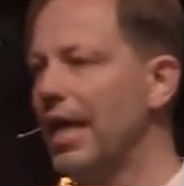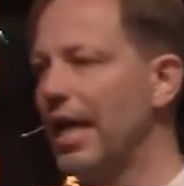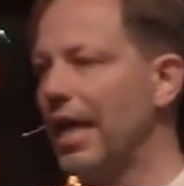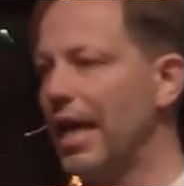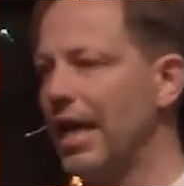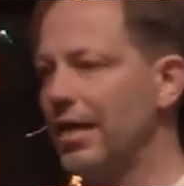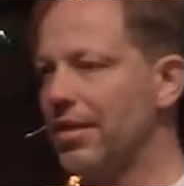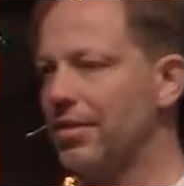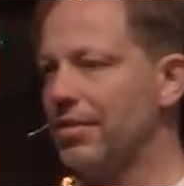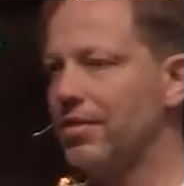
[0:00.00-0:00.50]

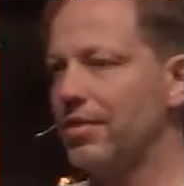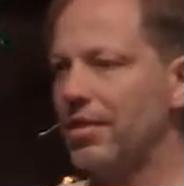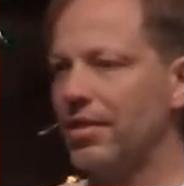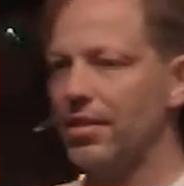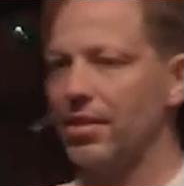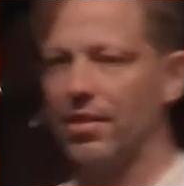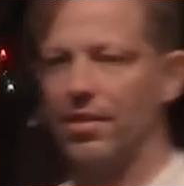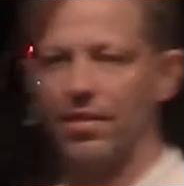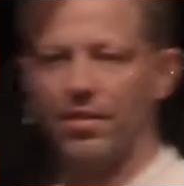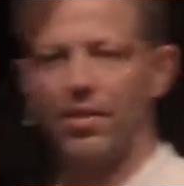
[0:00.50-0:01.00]
And
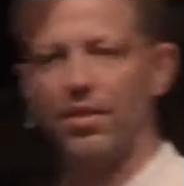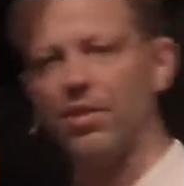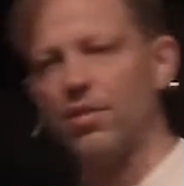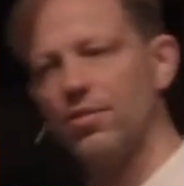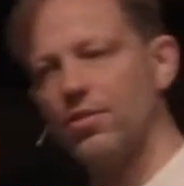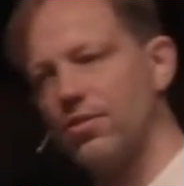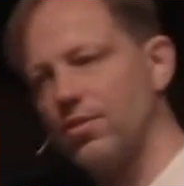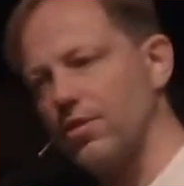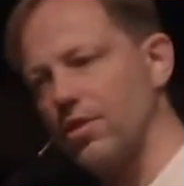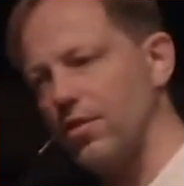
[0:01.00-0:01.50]

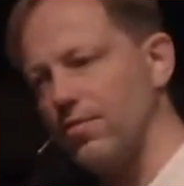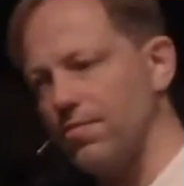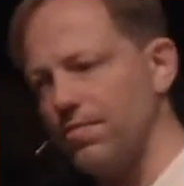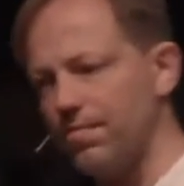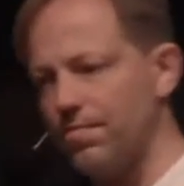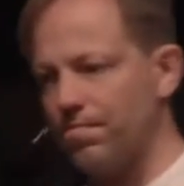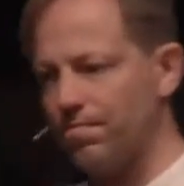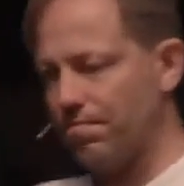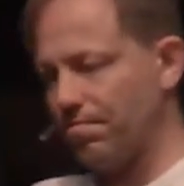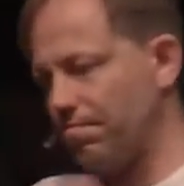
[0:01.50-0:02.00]
his
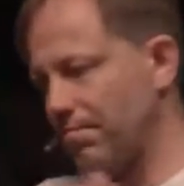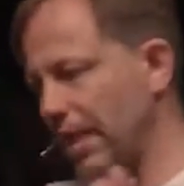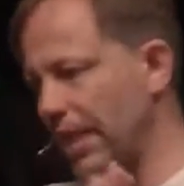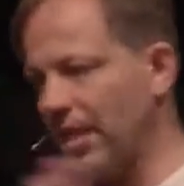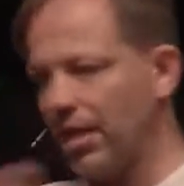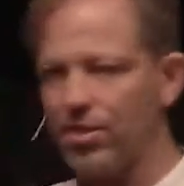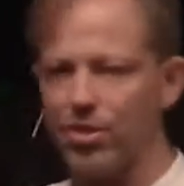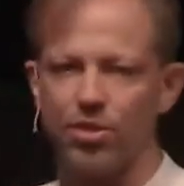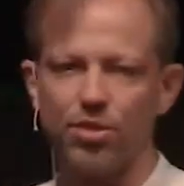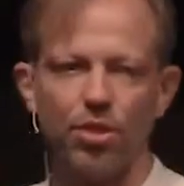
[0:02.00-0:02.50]

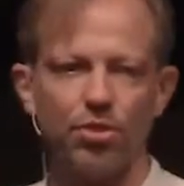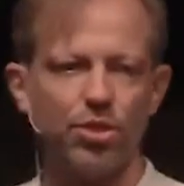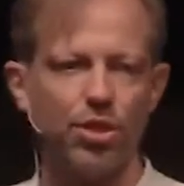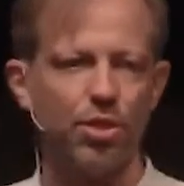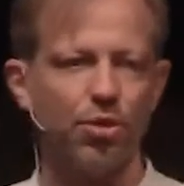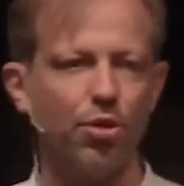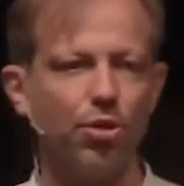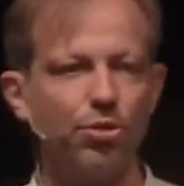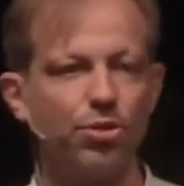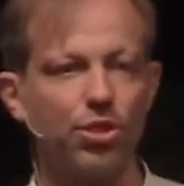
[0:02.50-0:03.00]
English is not
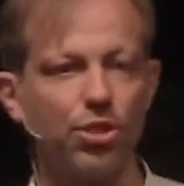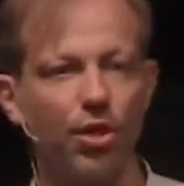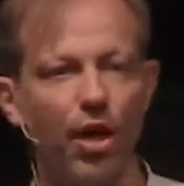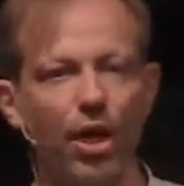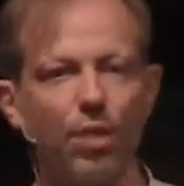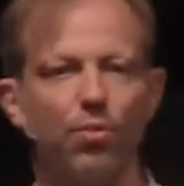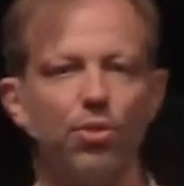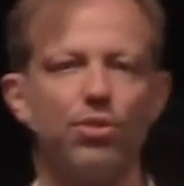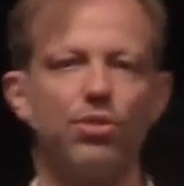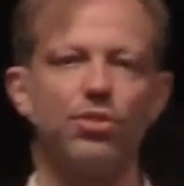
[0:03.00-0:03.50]
so good, so
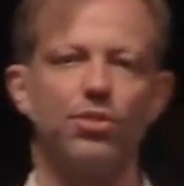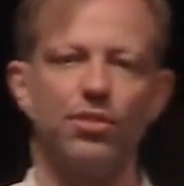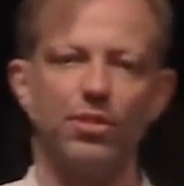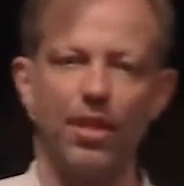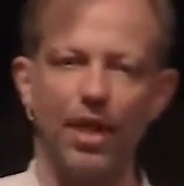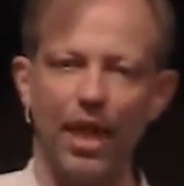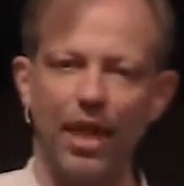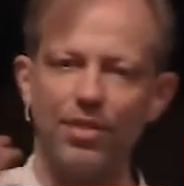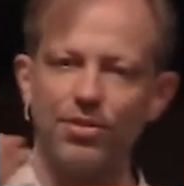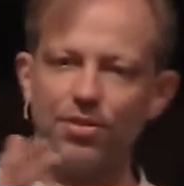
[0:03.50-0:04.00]
I was
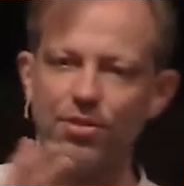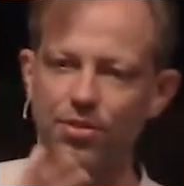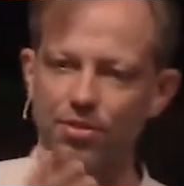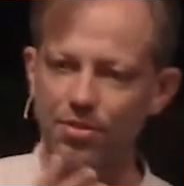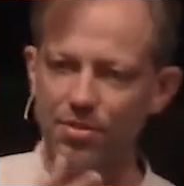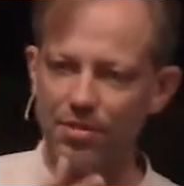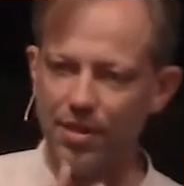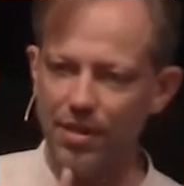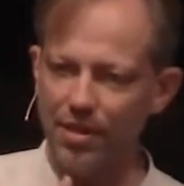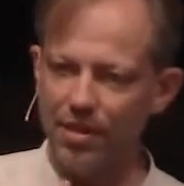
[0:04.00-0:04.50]

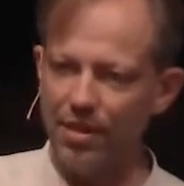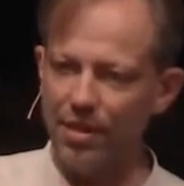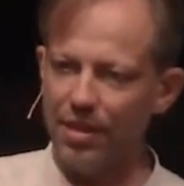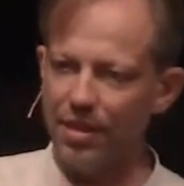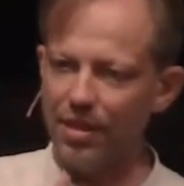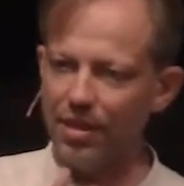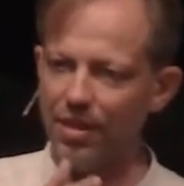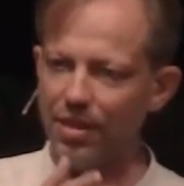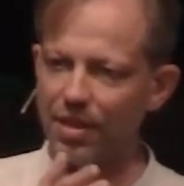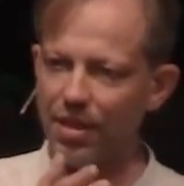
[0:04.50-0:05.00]
as
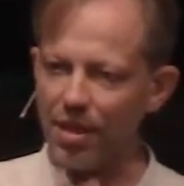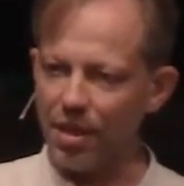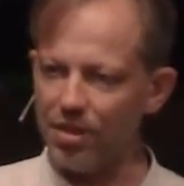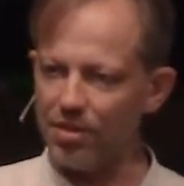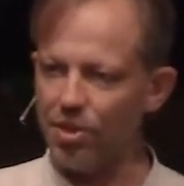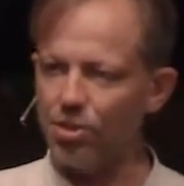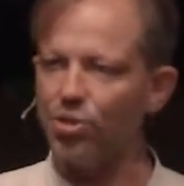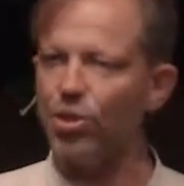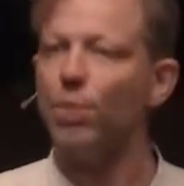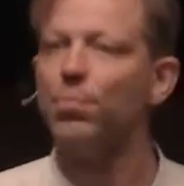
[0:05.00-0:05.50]

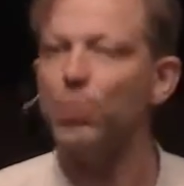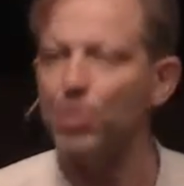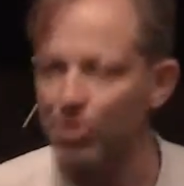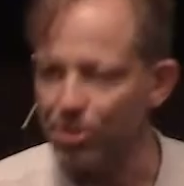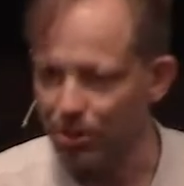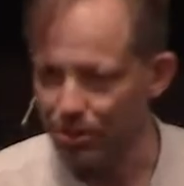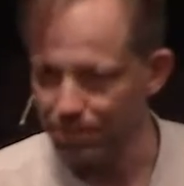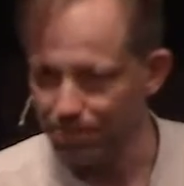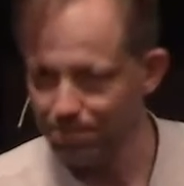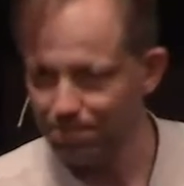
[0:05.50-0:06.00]
his
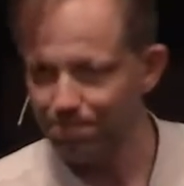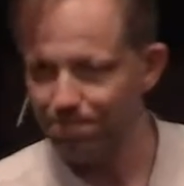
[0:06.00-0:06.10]
interpreter,